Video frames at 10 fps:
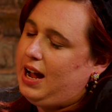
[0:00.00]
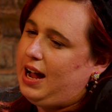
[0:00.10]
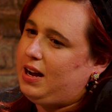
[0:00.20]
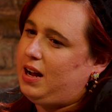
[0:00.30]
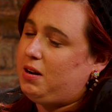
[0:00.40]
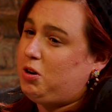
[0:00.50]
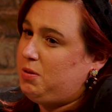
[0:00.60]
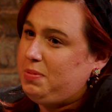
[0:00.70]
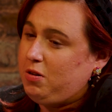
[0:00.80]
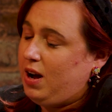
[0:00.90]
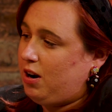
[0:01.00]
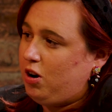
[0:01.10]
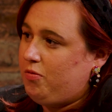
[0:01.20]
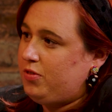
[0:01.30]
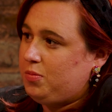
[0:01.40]
I could be quite
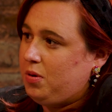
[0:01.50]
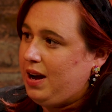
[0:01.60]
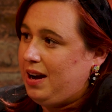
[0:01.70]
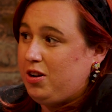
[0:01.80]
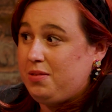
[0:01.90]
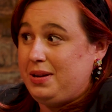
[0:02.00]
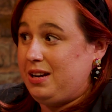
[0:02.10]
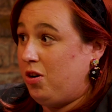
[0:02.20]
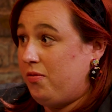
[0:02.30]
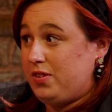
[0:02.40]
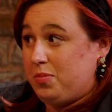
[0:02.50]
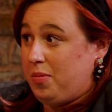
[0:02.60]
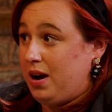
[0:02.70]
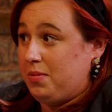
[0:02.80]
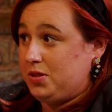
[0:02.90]
comfortable. I could have been comfortable
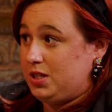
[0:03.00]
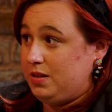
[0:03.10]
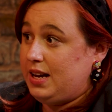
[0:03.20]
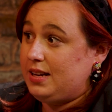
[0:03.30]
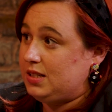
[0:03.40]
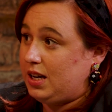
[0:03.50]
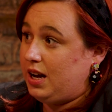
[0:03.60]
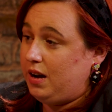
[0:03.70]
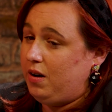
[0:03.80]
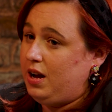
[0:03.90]
where I was 2 years ago.